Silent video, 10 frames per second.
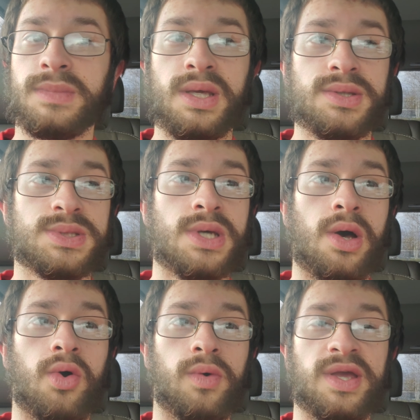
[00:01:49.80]

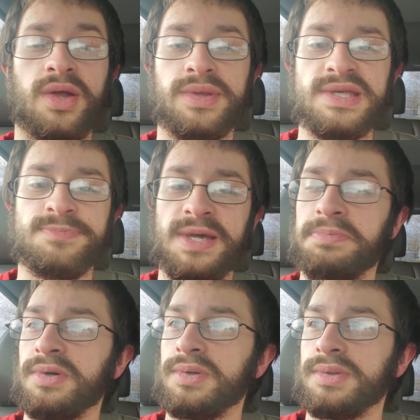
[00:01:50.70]
so these
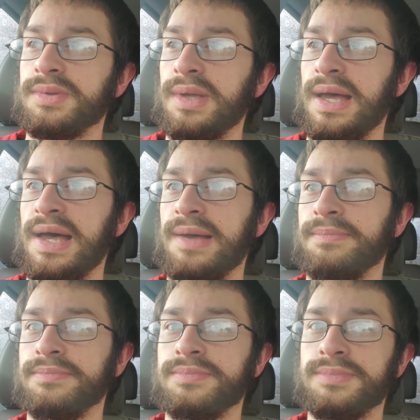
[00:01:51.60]
people
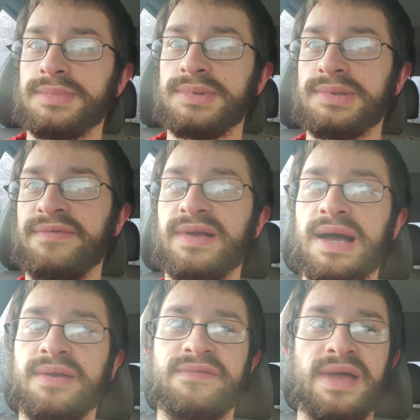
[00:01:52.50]
living
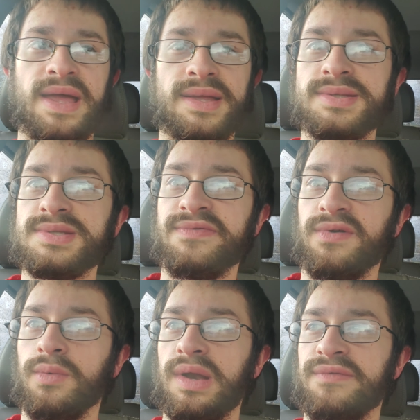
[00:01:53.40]
out of vans
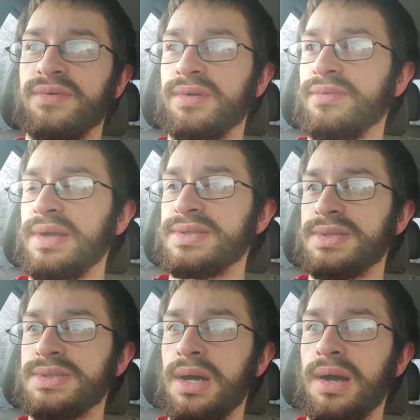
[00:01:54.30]
for whatever their
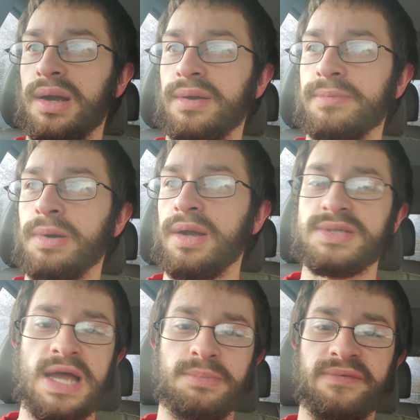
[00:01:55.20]
reasons are, part
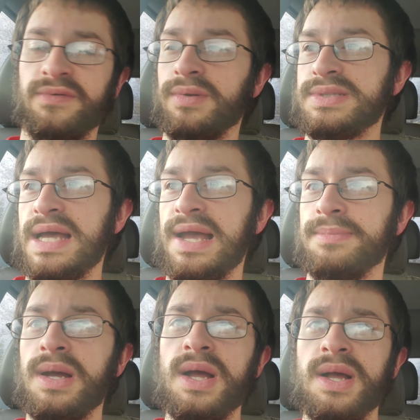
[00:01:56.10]
time or full
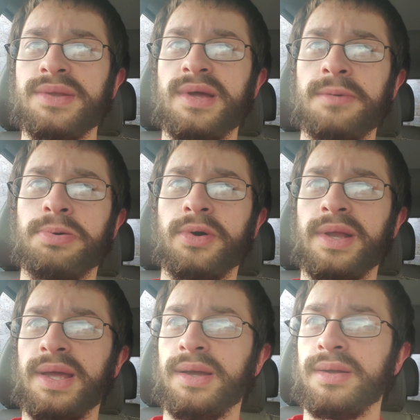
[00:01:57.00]
time, they're
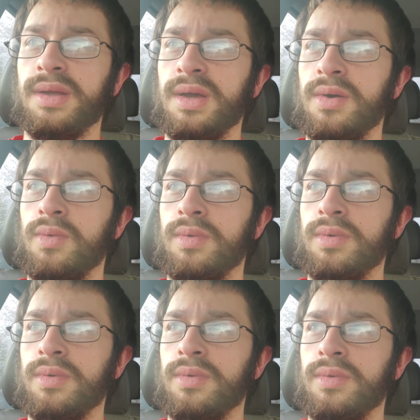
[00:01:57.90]
putting
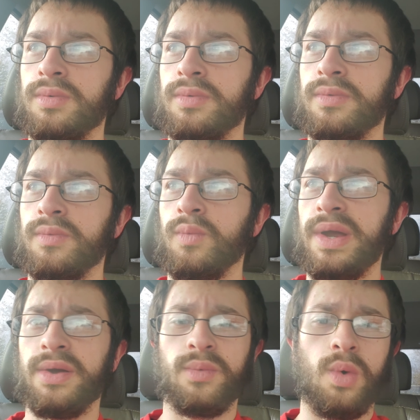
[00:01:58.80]

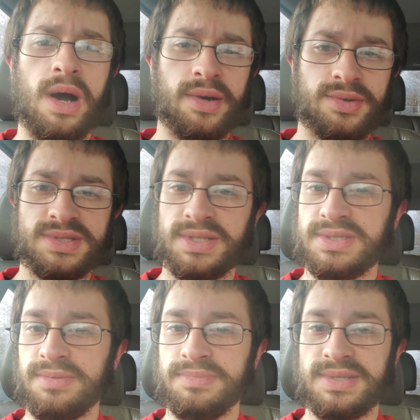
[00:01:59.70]
weird water
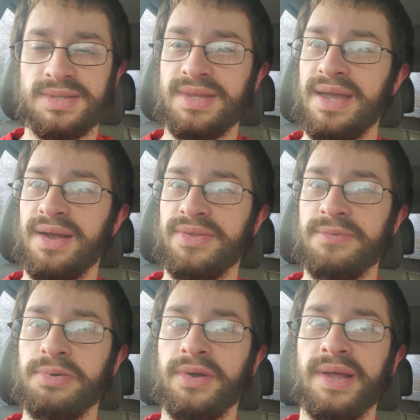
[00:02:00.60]
systems in there.
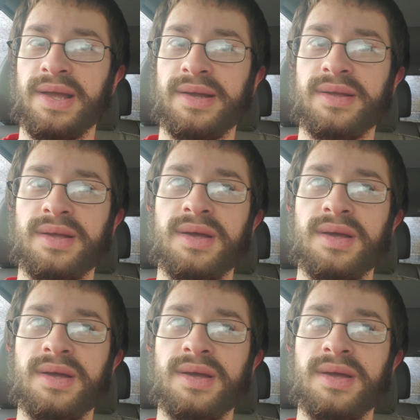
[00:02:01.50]
They're putting